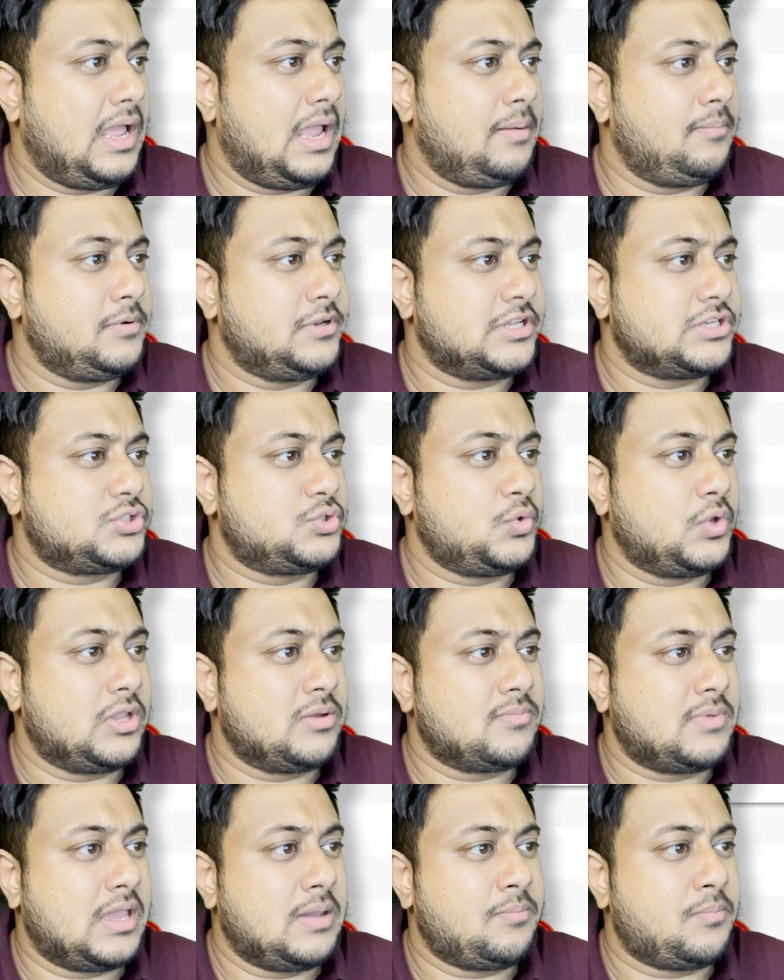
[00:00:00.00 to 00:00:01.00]
I'm just
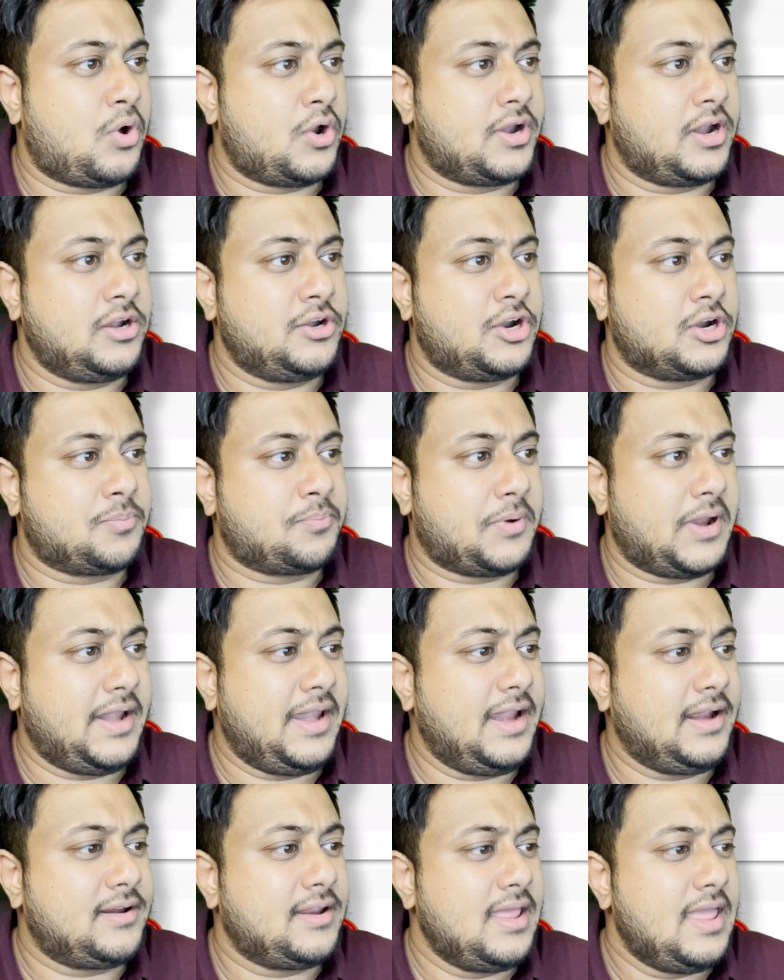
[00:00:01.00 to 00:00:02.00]
doing my
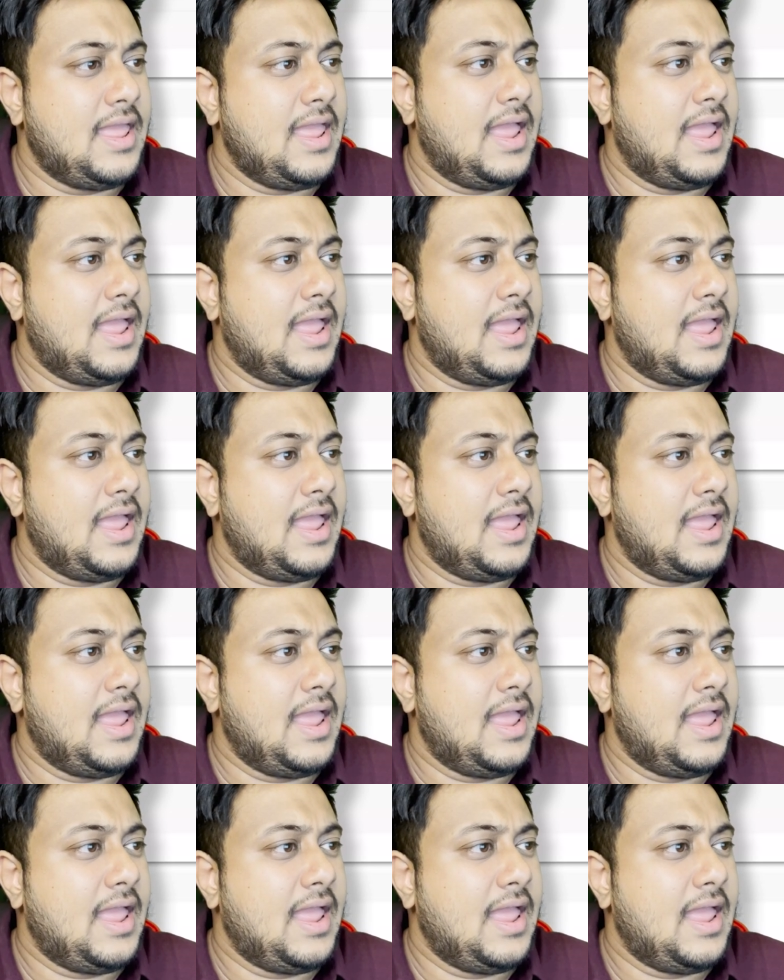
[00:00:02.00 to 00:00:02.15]
model.predict.